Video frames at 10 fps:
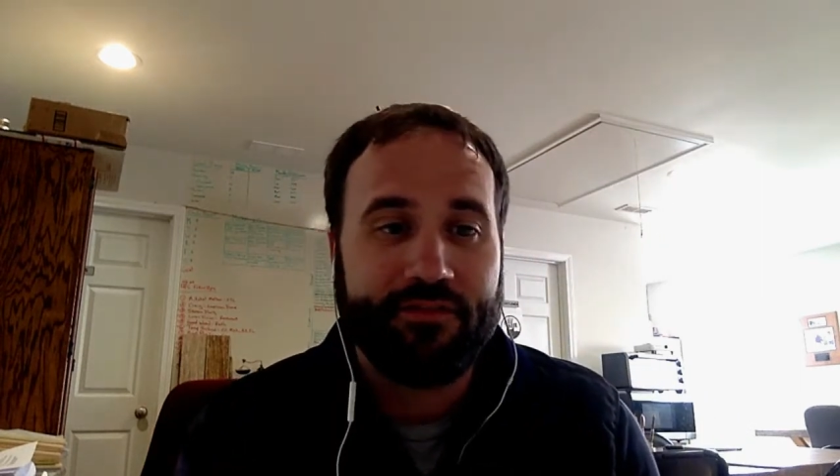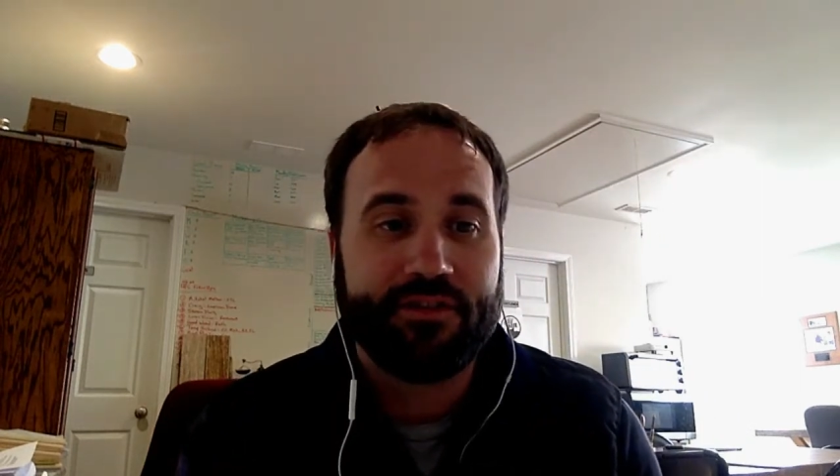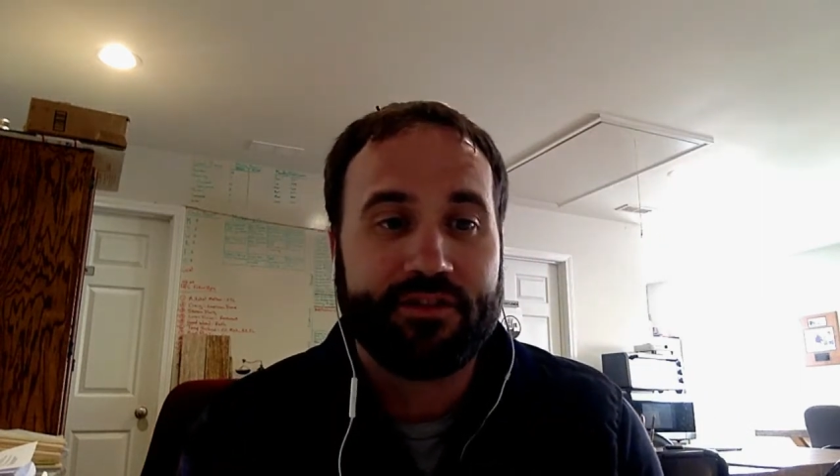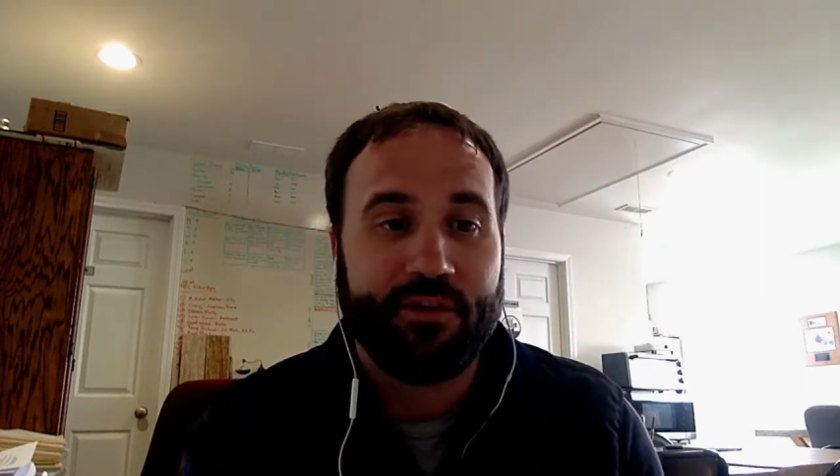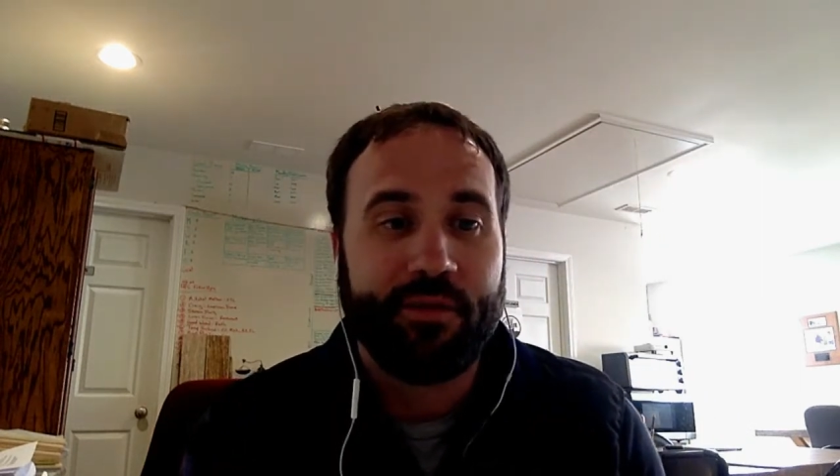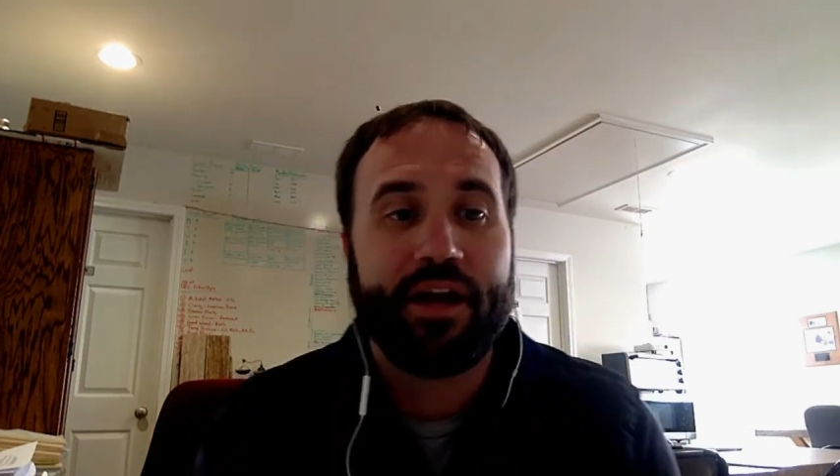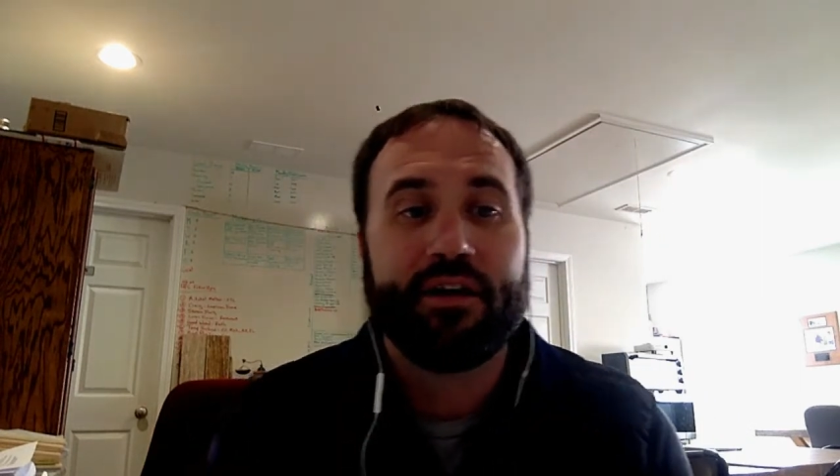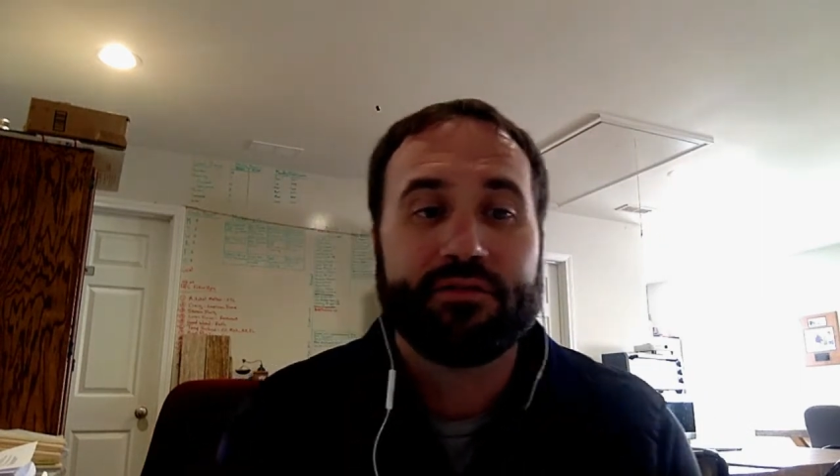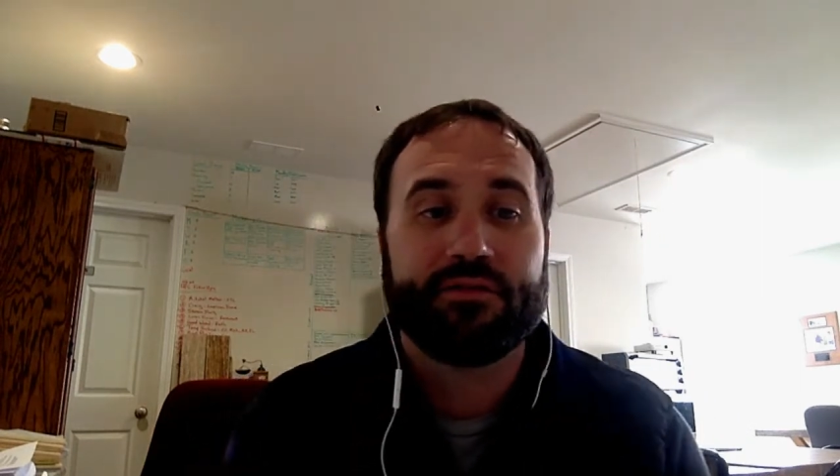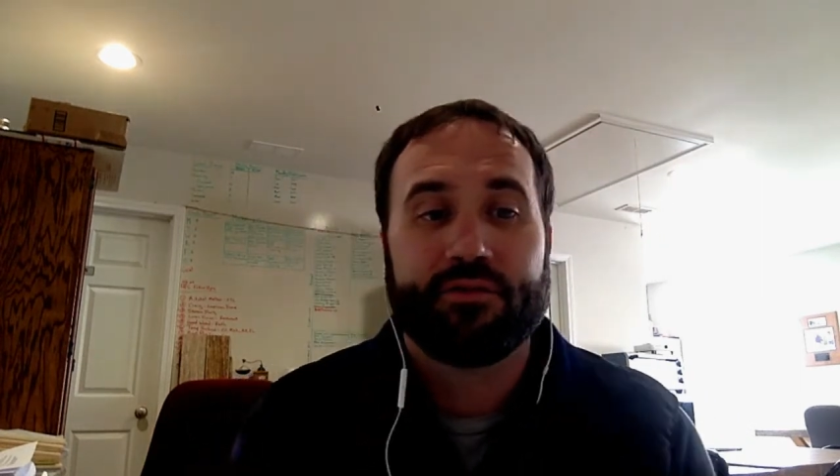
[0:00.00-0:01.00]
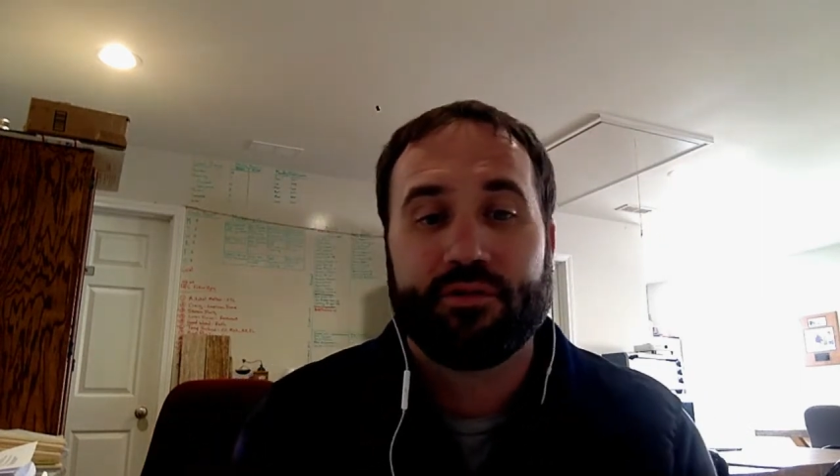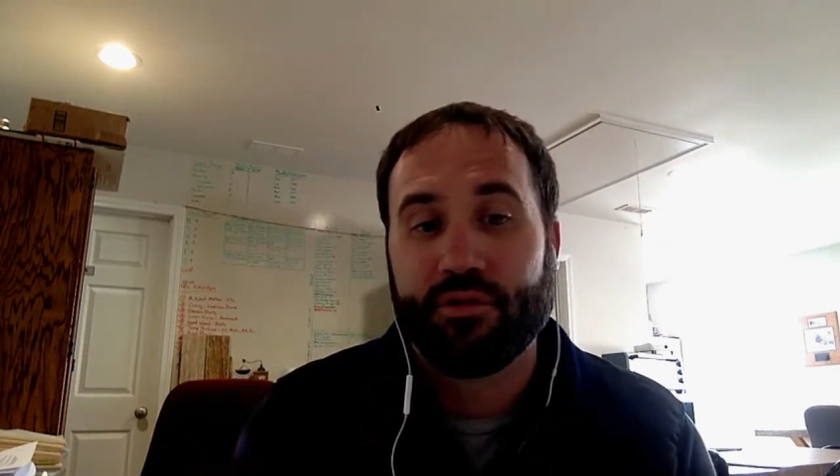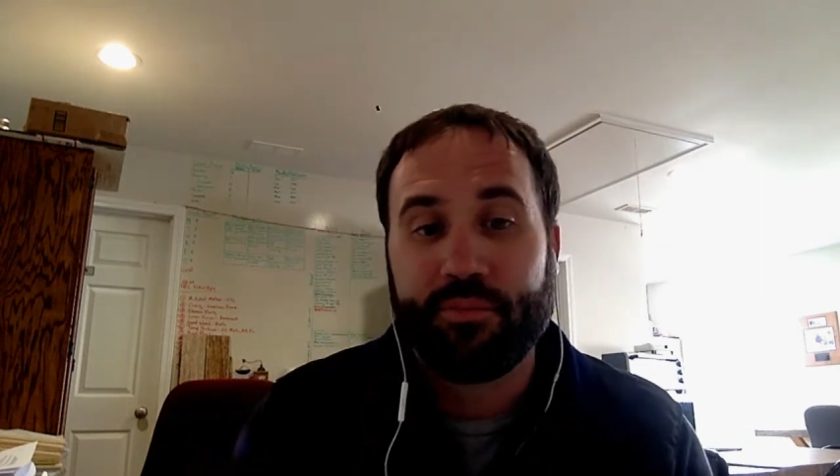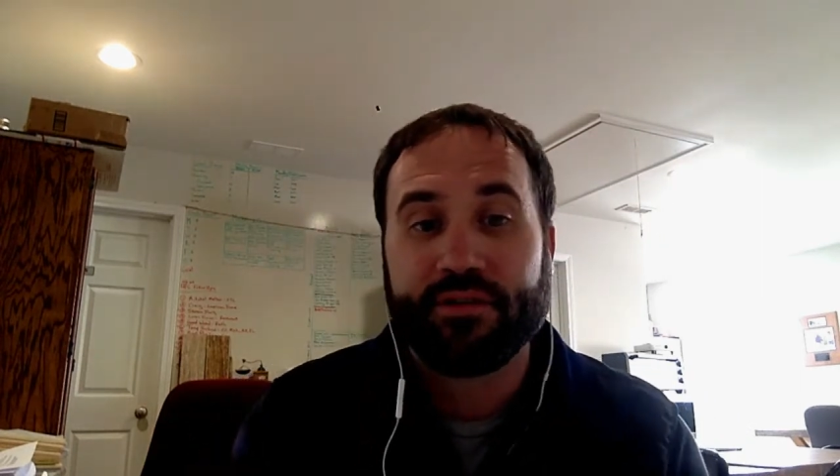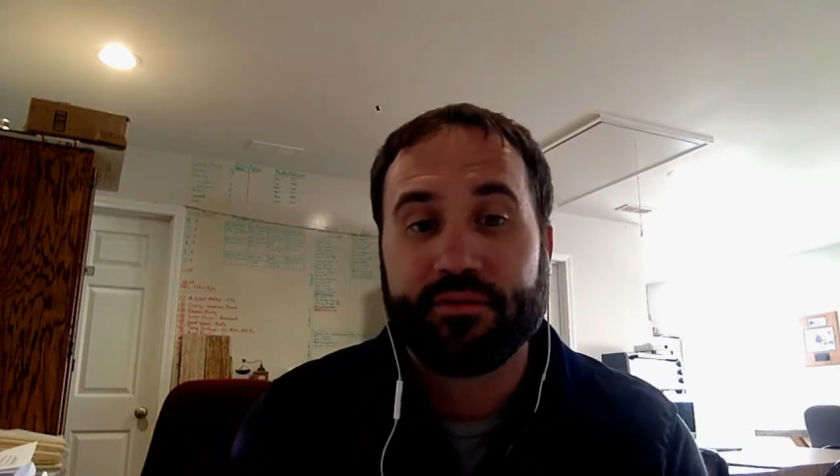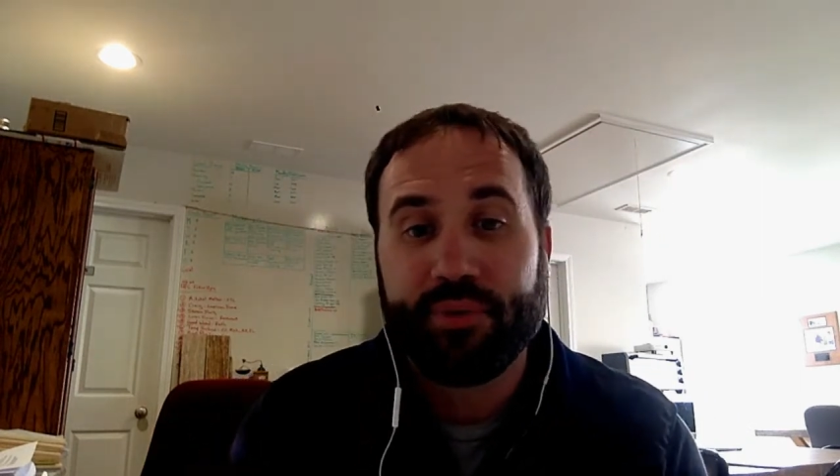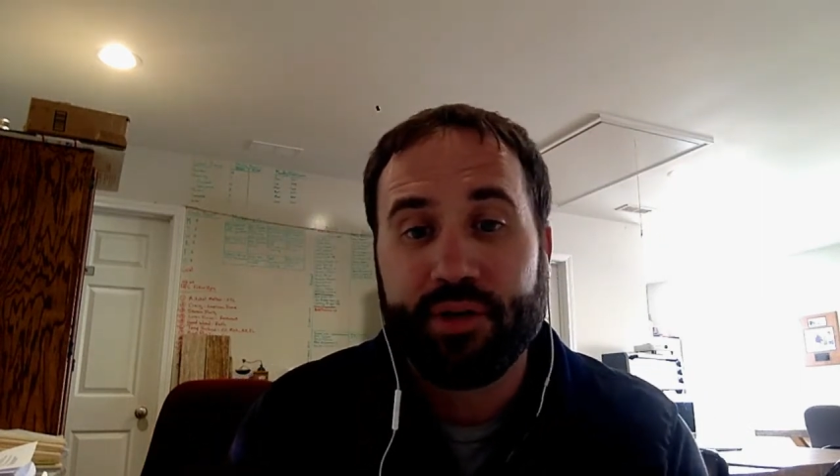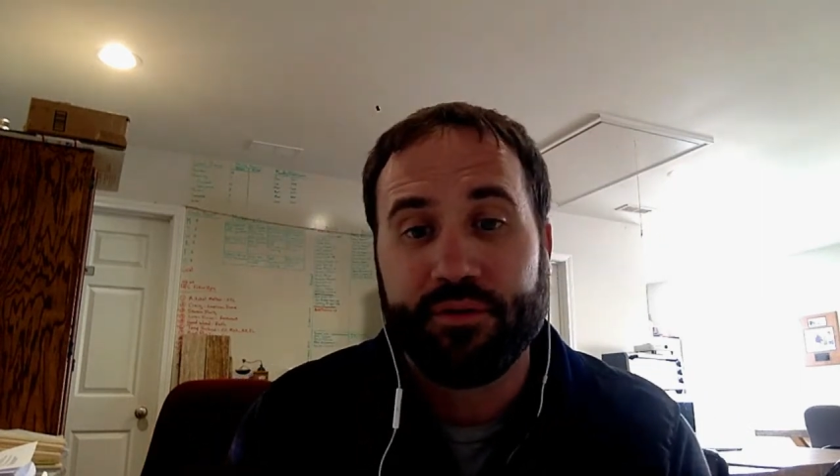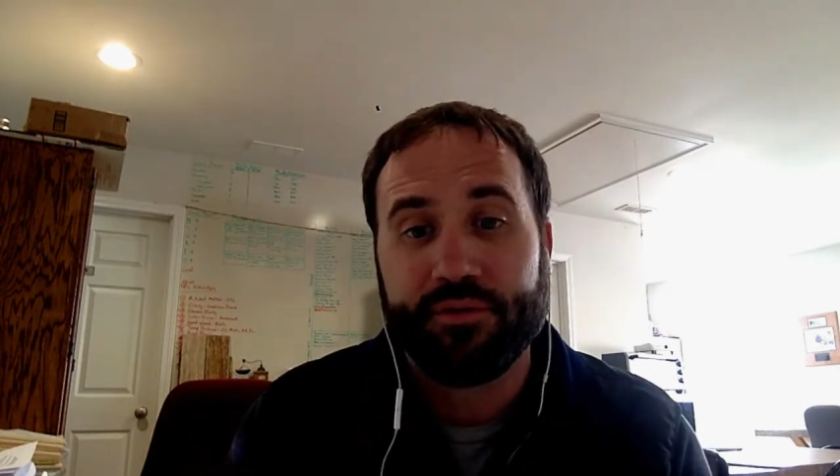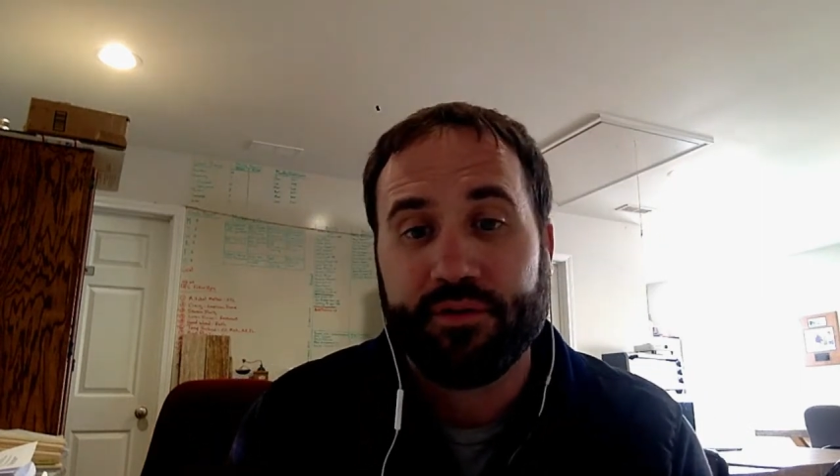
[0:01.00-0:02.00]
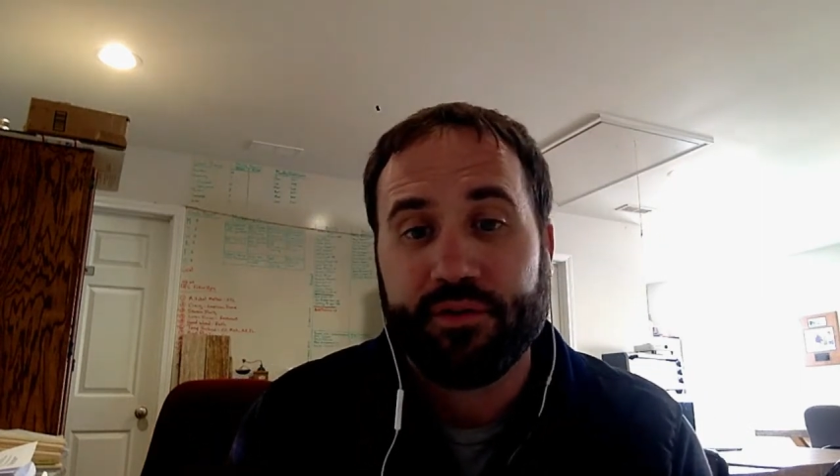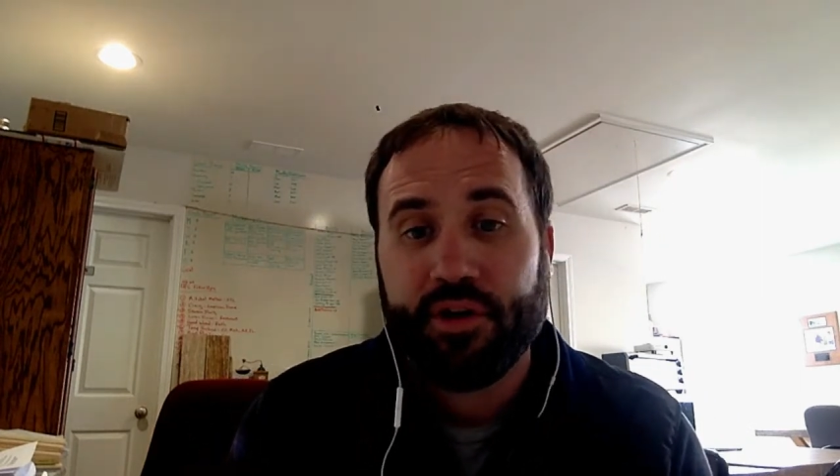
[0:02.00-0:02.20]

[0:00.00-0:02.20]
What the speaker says: to sell my house in order to pay some bills.